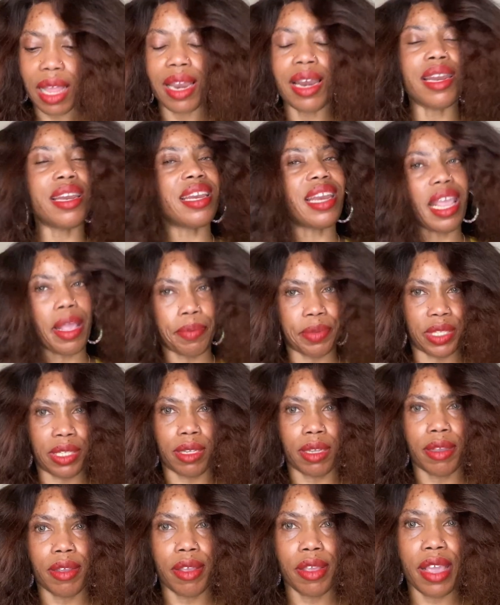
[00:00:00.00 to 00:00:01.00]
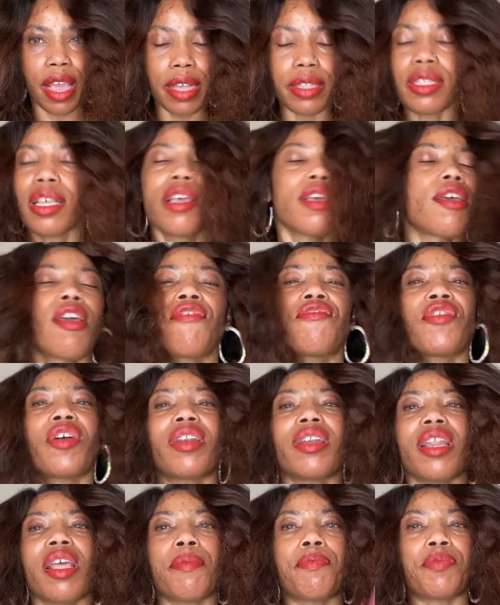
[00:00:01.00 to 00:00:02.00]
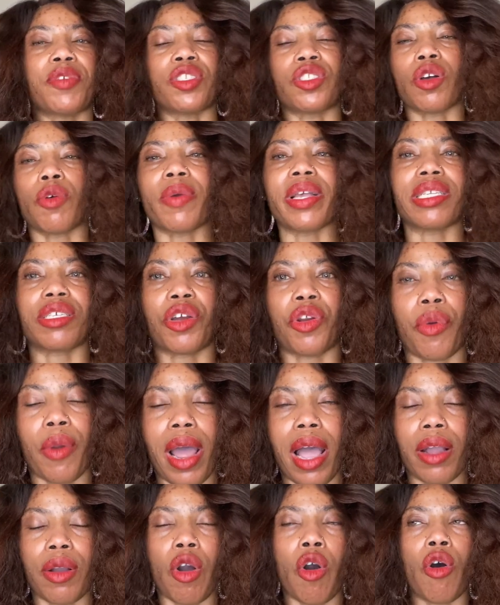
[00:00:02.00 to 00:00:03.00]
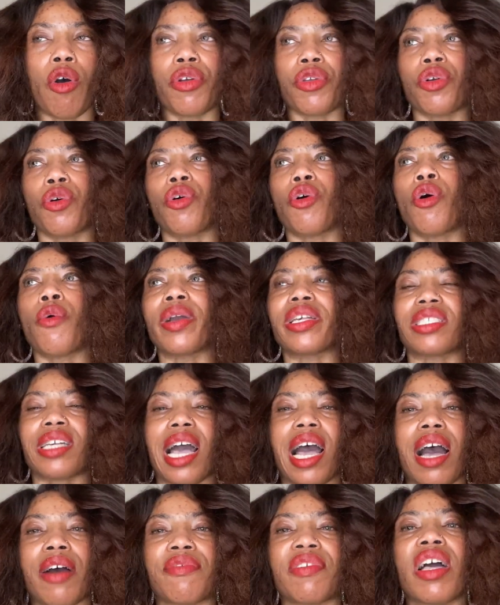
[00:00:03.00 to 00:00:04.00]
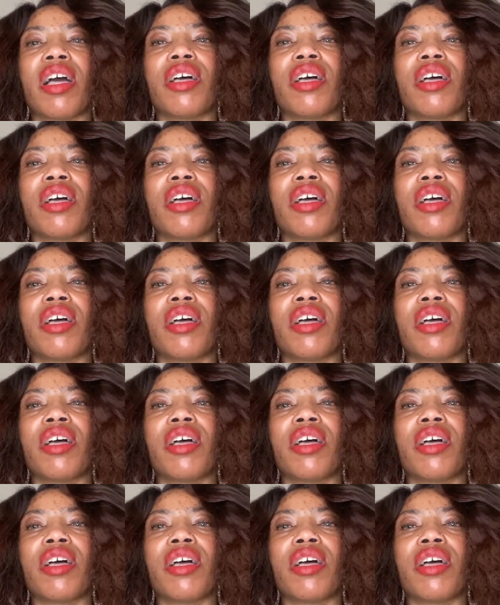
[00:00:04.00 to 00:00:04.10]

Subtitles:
lips, yes, if your lip is always cracked or you always have